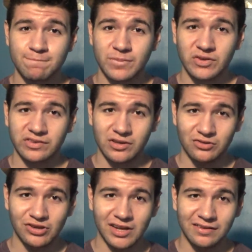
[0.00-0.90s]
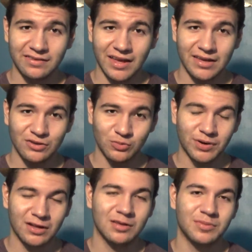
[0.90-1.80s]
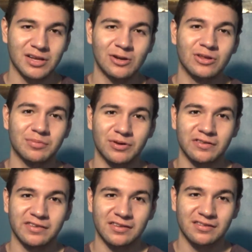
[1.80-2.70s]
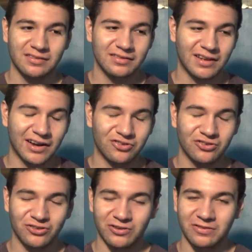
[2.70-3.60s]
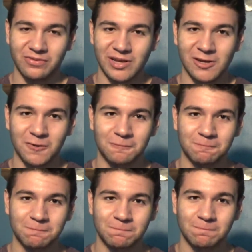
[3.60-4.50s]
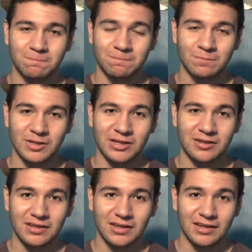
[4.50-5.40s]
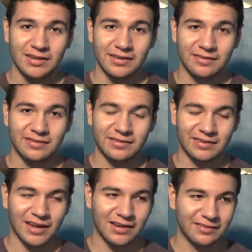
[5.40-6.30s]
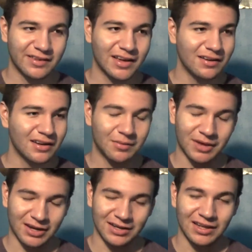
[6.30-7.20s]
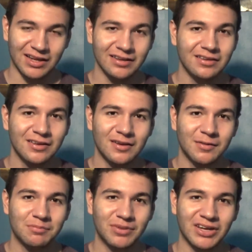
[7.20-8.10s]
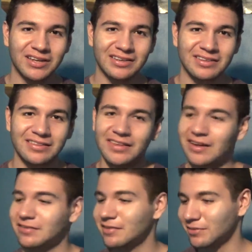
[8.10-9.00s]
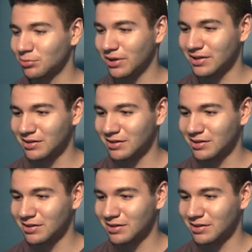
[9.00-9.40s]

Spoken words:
there's a good chance that you'll probably be the only person that actually shares the video. You know, it's kind of sad, I'm not gonna lie, but that's just the way